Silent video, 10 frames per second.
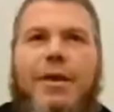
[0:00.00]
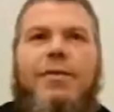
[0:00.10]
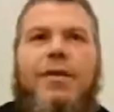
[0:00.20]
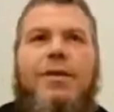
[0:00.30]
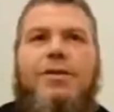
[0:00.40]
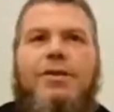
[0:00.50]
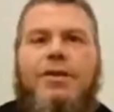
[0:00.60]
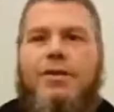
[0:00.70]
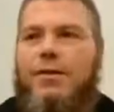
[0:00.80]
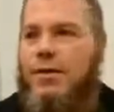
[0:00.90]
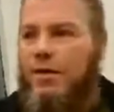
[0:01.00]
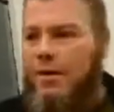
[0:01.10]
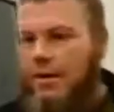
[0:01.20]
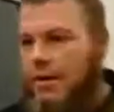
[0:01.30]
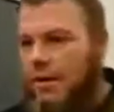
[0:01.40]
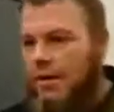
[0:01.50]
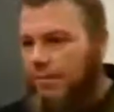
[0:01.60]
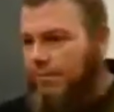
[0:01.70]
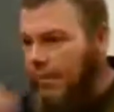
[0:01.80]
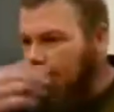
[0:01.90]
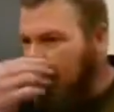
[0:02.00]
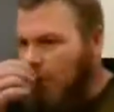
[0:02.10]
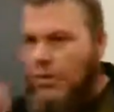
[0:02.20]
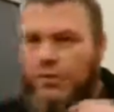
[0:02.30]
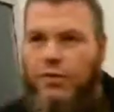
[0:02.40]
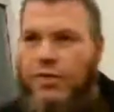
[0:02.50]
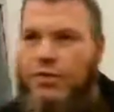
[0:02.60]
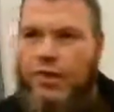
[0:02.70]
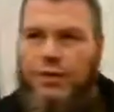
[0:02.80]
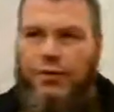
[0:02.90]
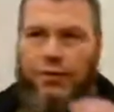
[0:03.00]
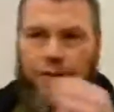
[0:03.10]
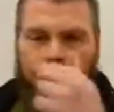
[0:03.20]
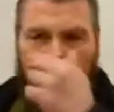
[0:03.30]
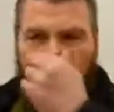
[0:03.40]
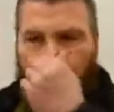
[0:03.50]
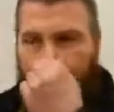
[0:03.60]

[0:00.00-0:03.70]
out and everything else, and I wasn't really dressed for it.